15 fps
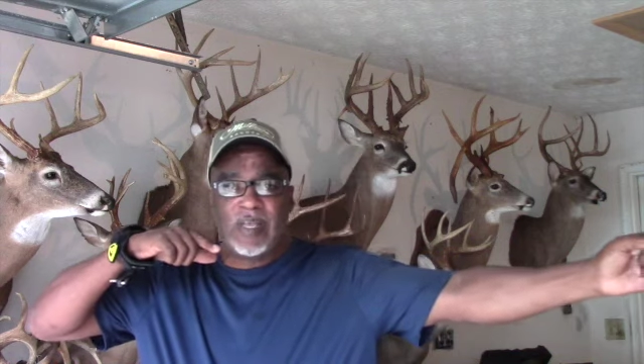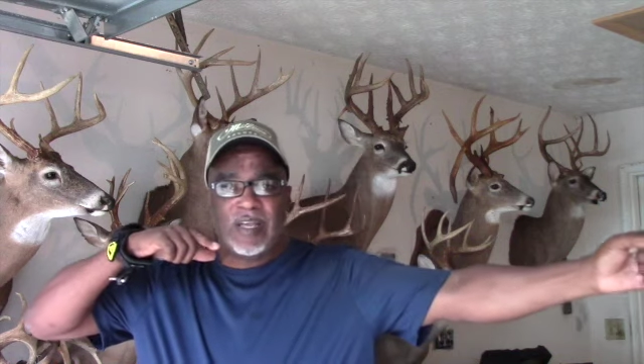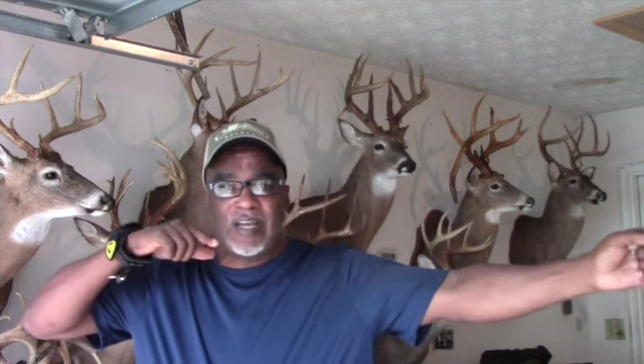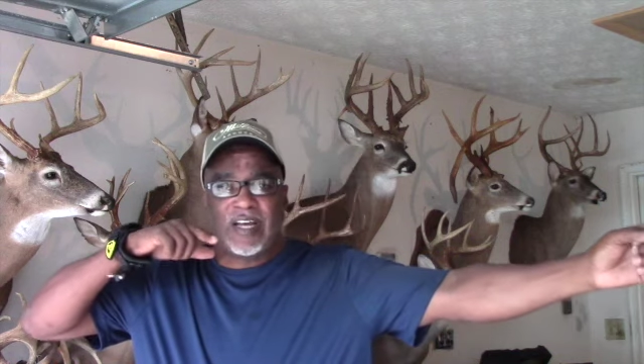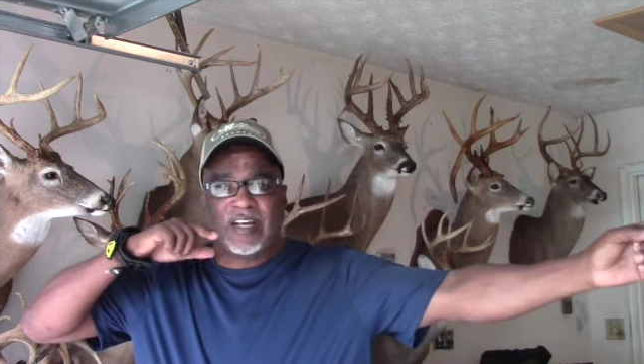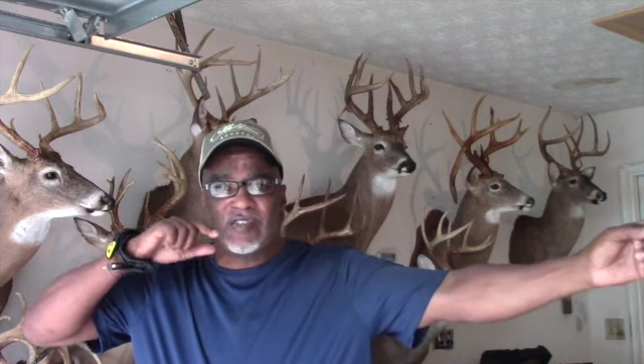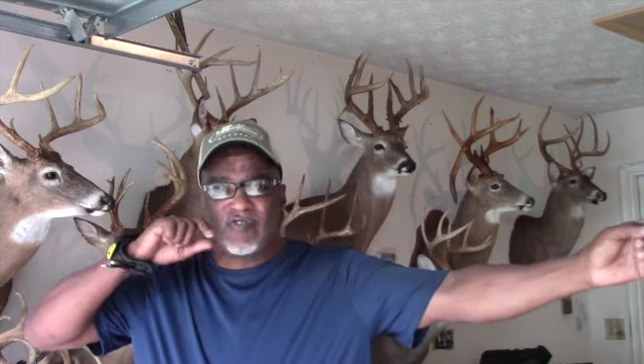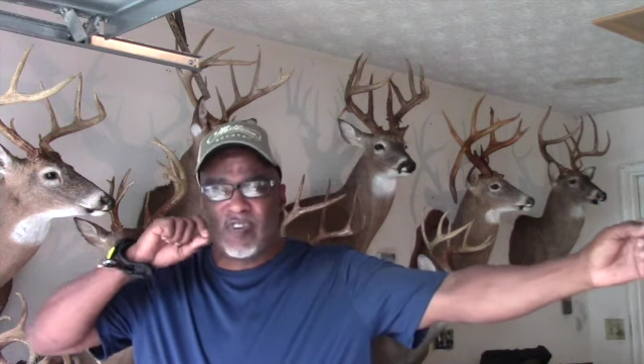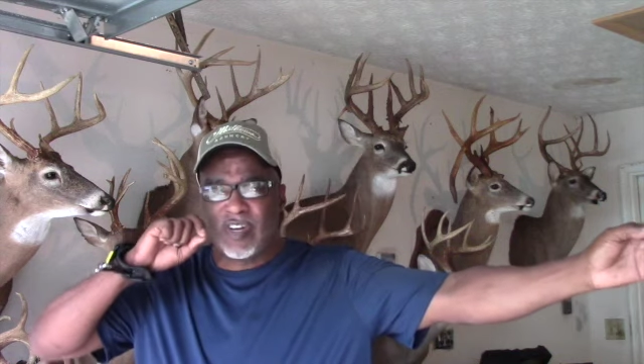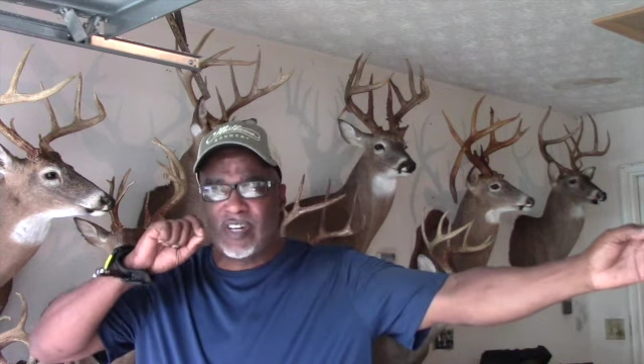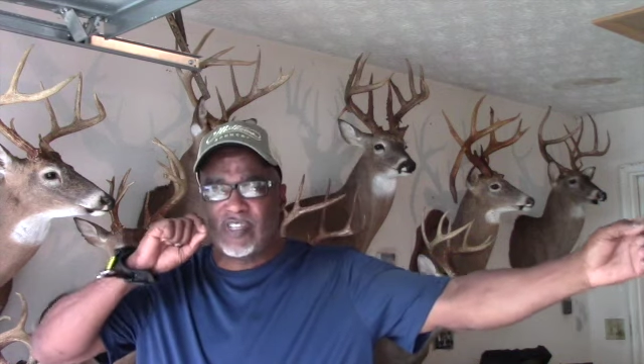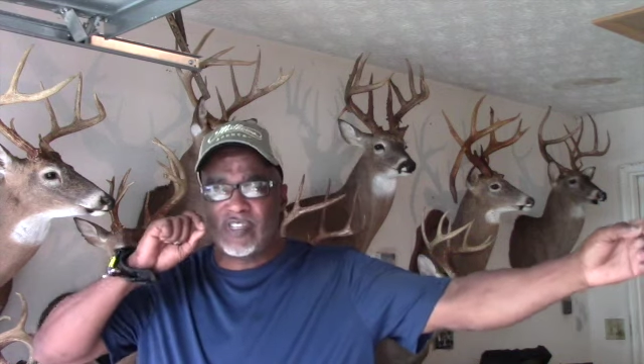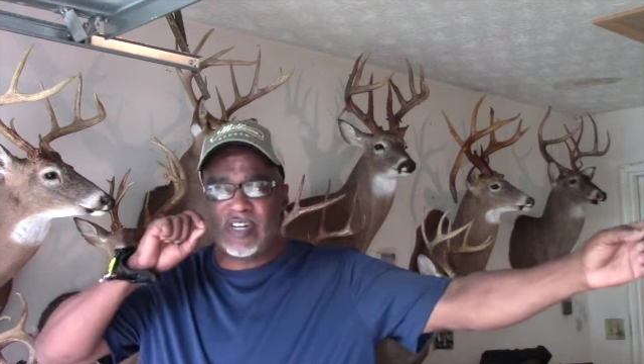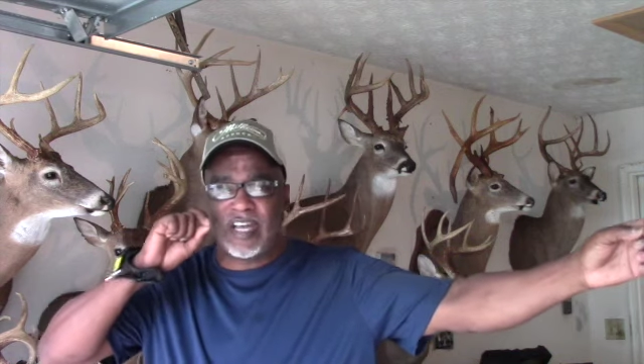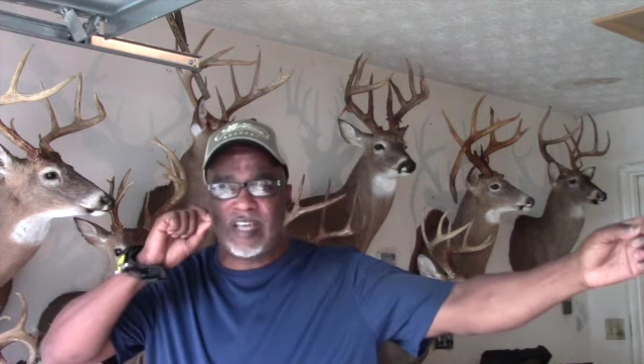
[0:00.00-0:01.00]
Got a
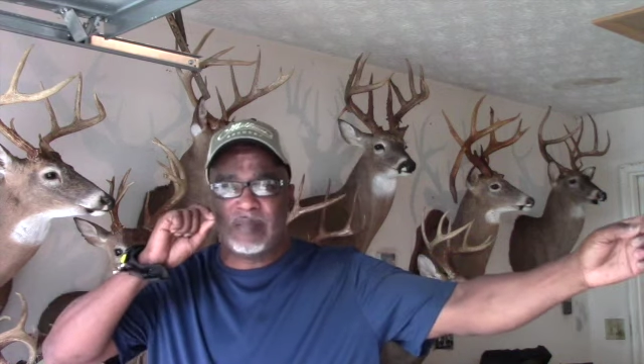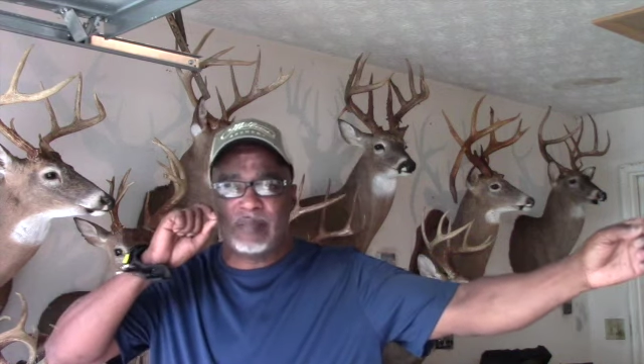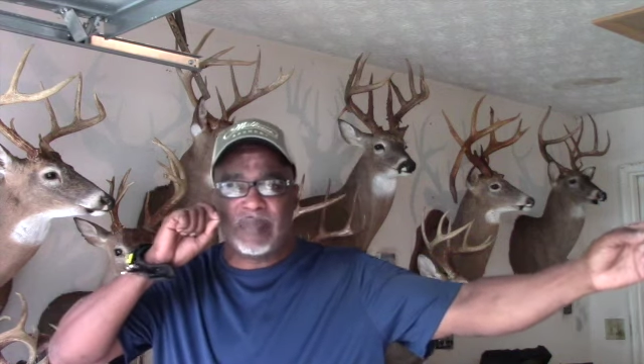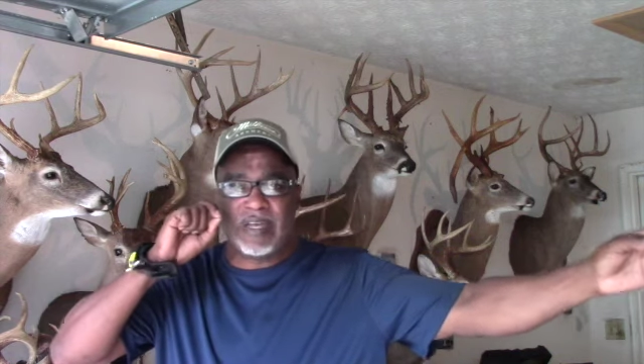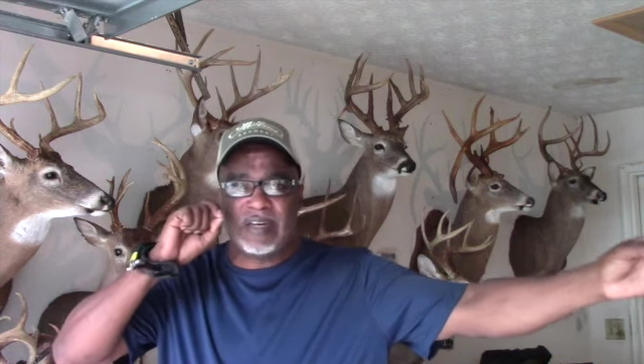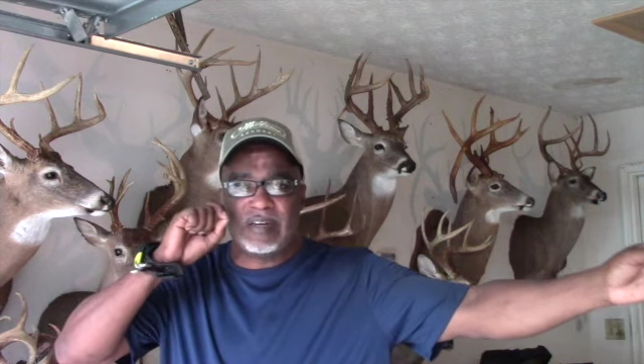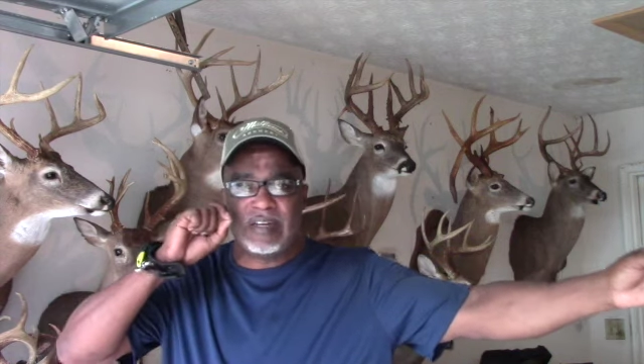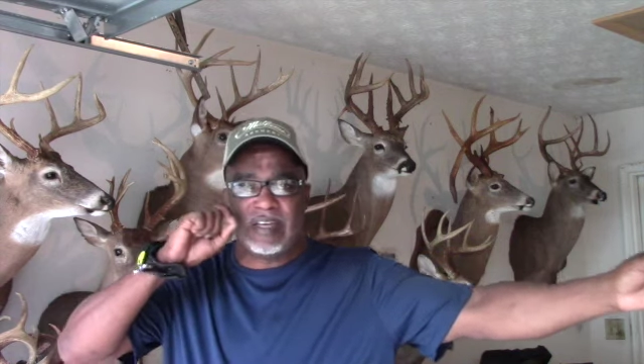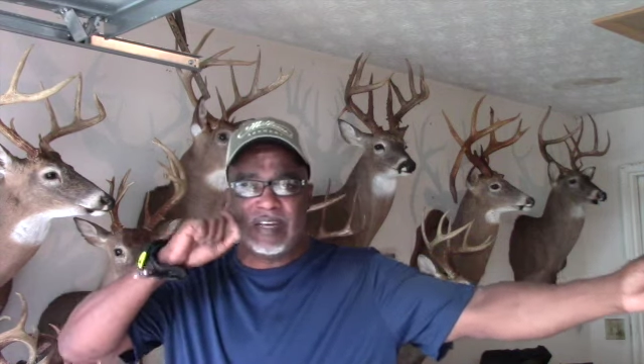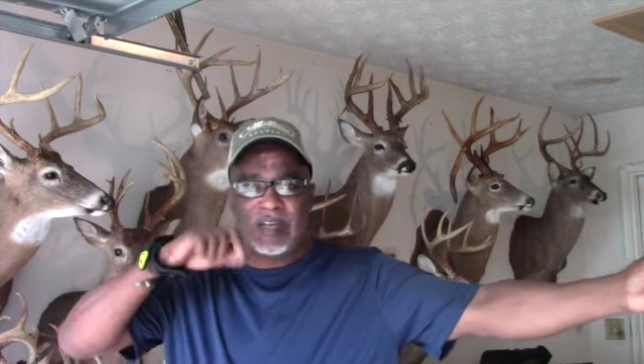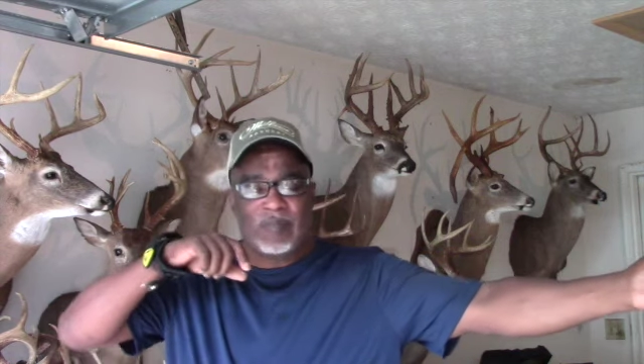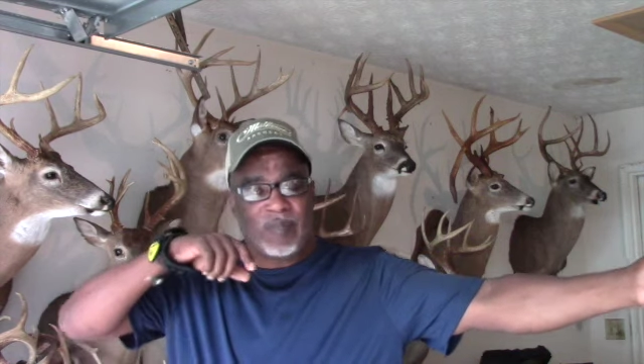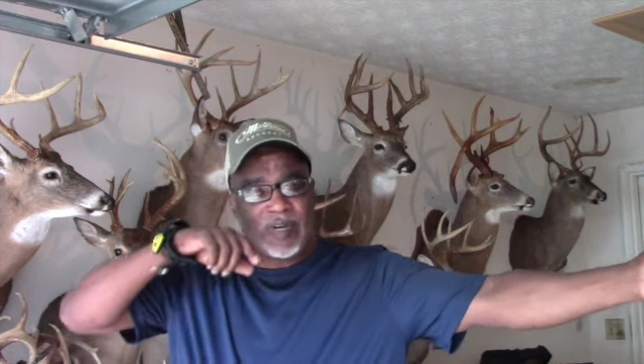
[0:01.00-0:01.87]
really slight bend in it,